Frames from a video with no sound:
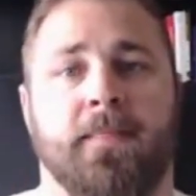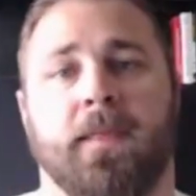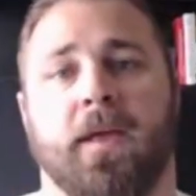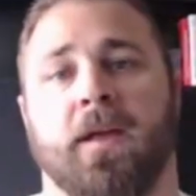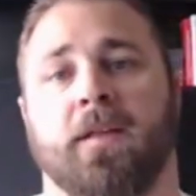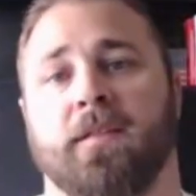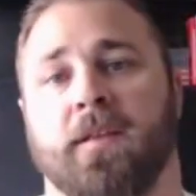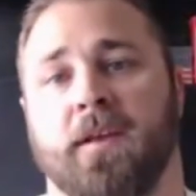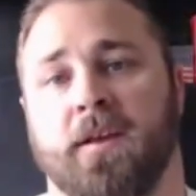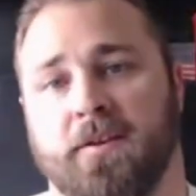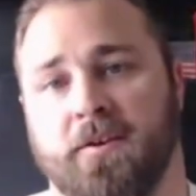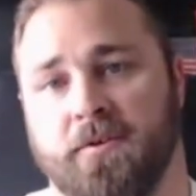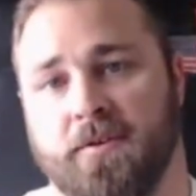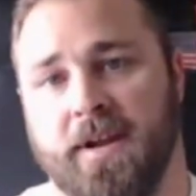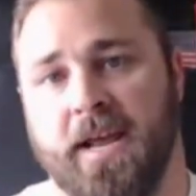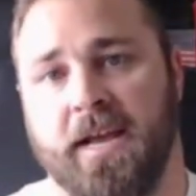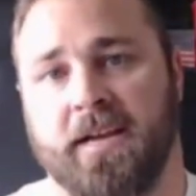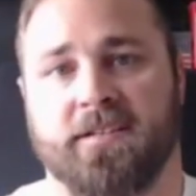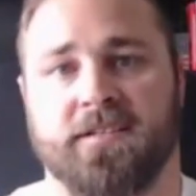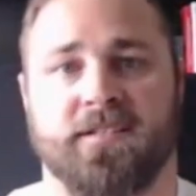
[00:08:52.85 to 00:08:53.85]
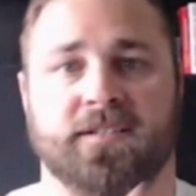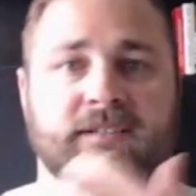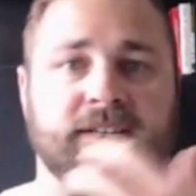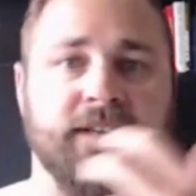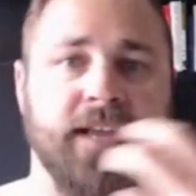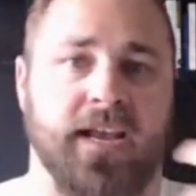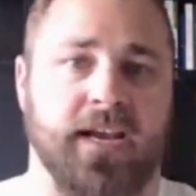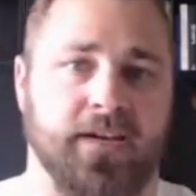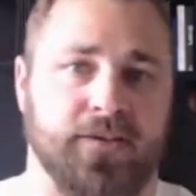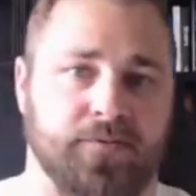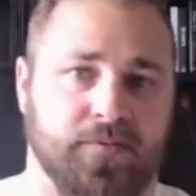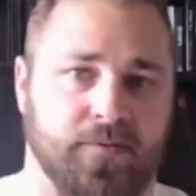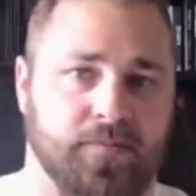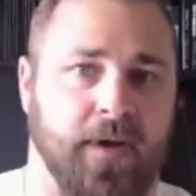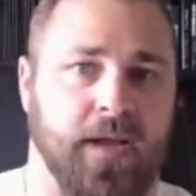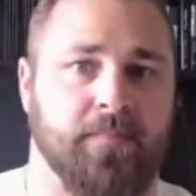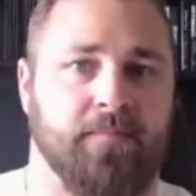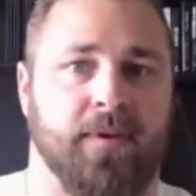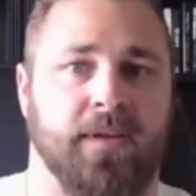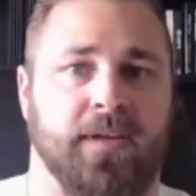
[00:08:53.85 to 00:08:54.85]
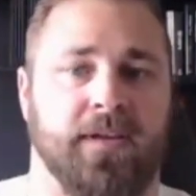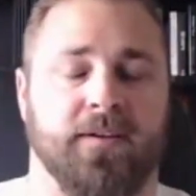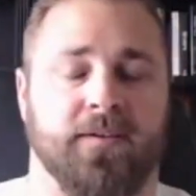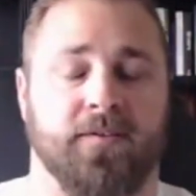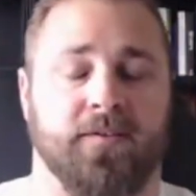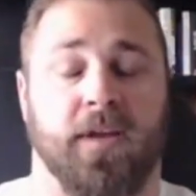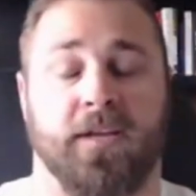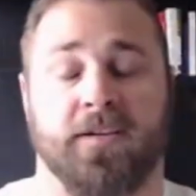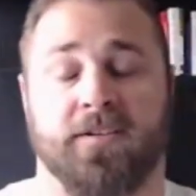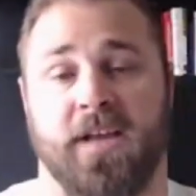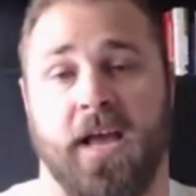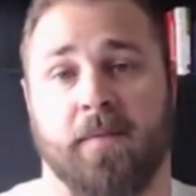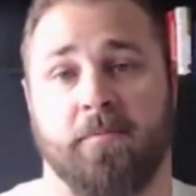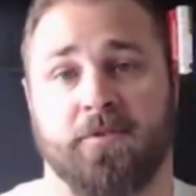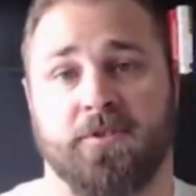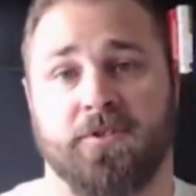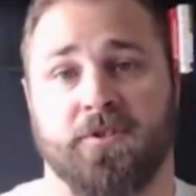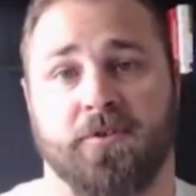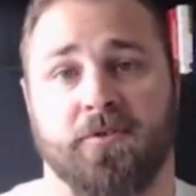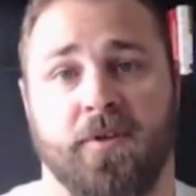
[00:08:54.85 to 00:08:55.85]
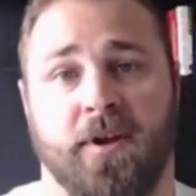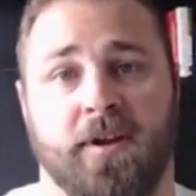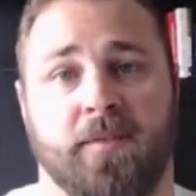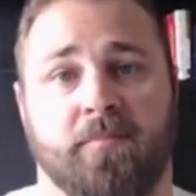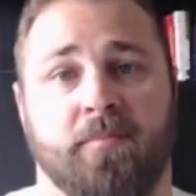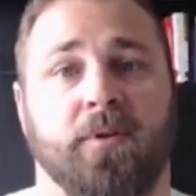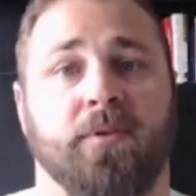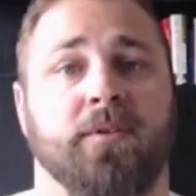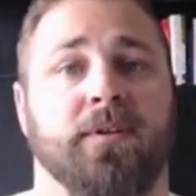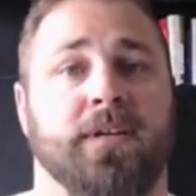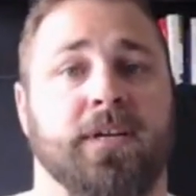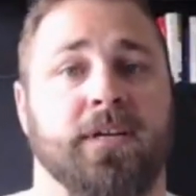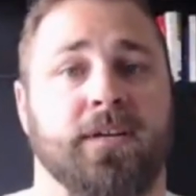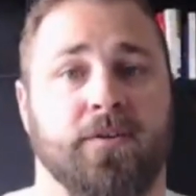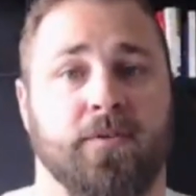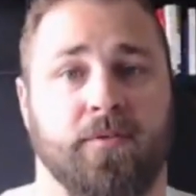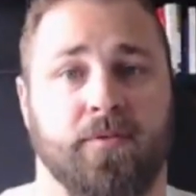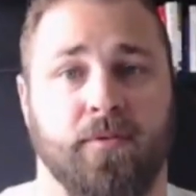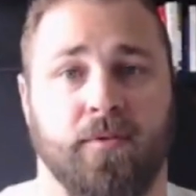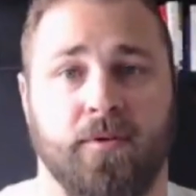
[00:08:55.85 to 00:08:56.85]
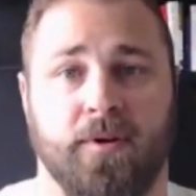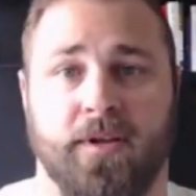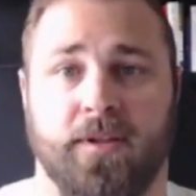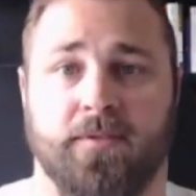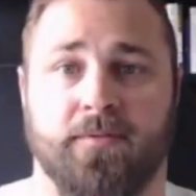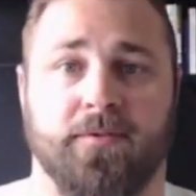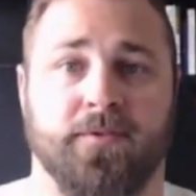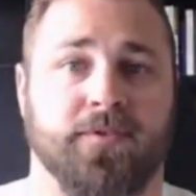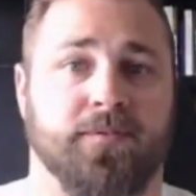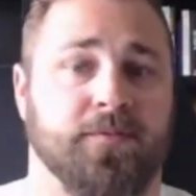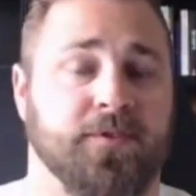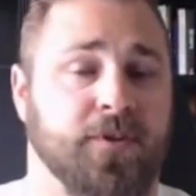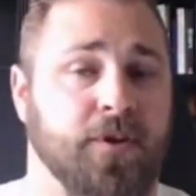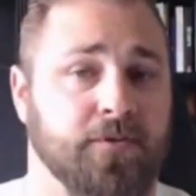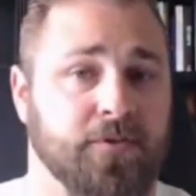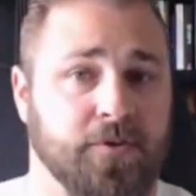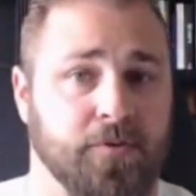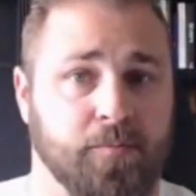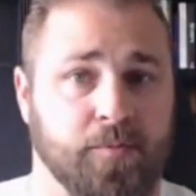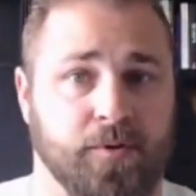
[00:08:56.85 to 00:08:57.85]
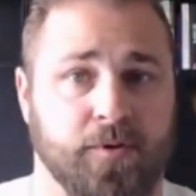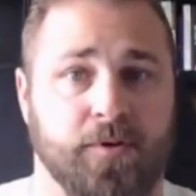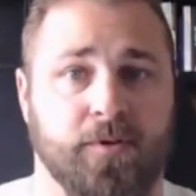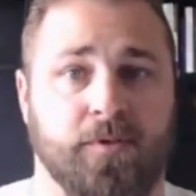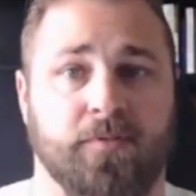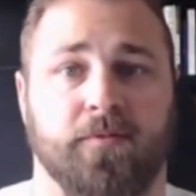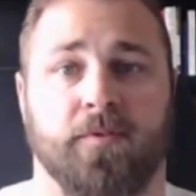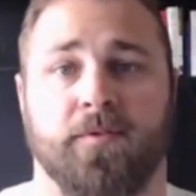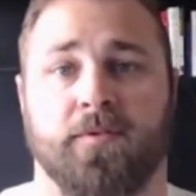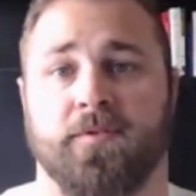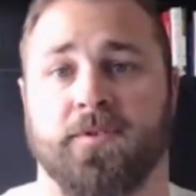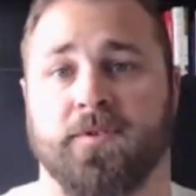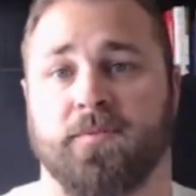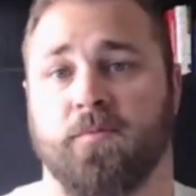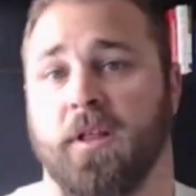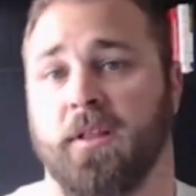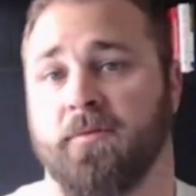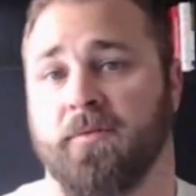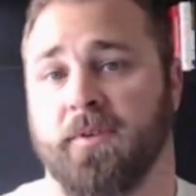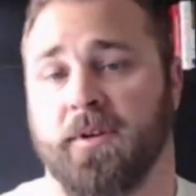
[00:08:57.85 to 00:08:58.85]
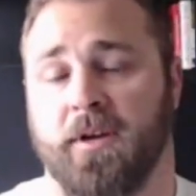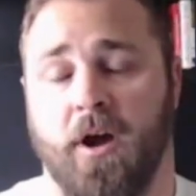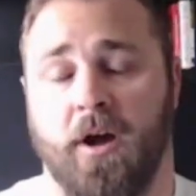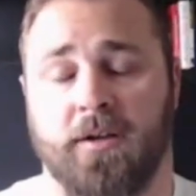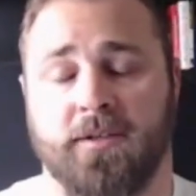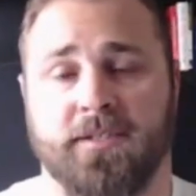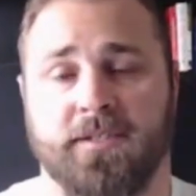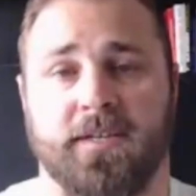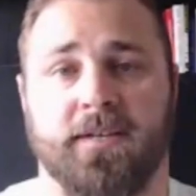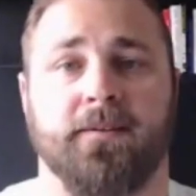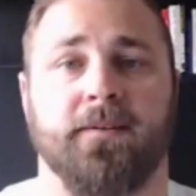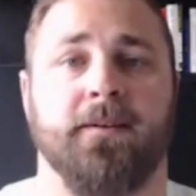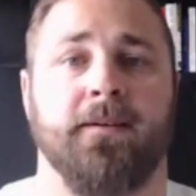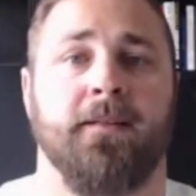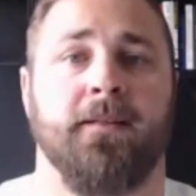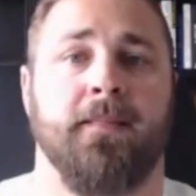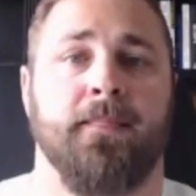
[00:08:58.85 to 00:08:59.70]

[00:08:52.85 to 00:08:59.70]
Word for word: And then your next stage would might be to establish your credibility and your authority through some social proof or through some relevant content.